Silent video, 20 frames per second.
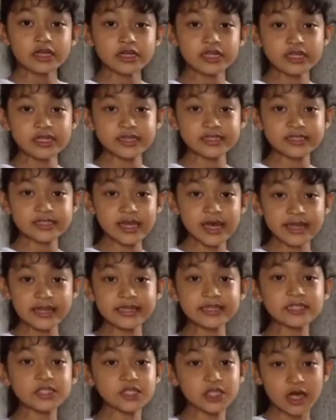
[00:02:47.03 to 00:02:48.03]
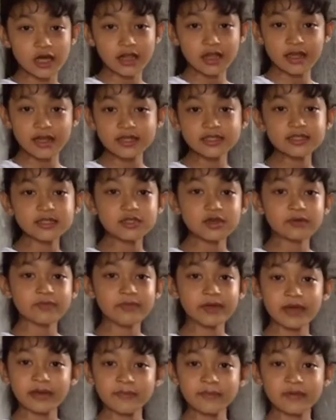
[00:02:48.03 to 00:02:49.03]
she's getting jealous. So
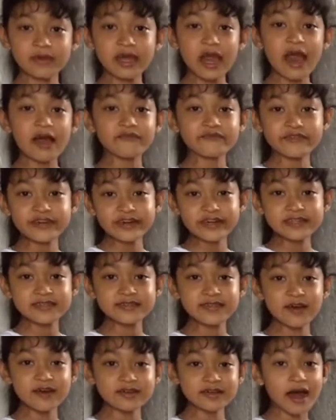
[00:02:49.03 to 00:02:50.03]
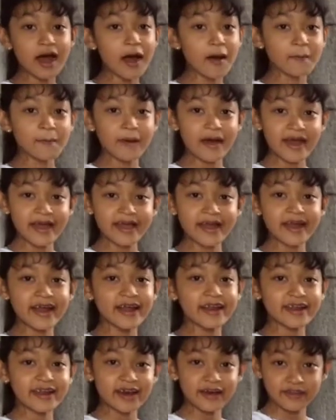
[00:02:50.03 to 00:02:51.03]
maybe after this lockdown, I'll buy her
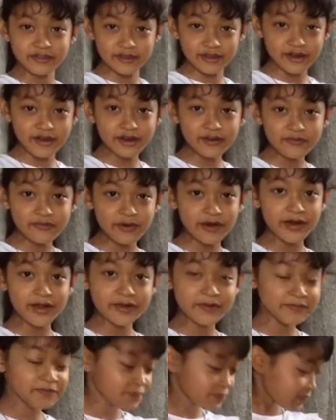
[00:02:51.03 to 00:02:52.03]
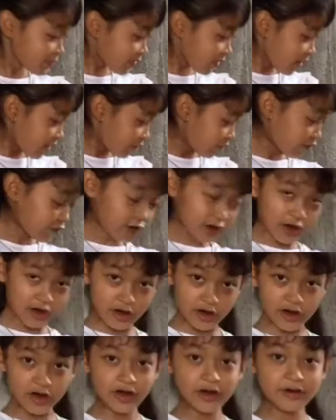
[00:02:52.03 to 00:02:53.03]
another one for
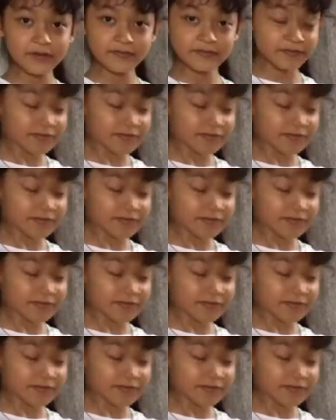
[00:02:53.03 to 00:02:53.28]
her.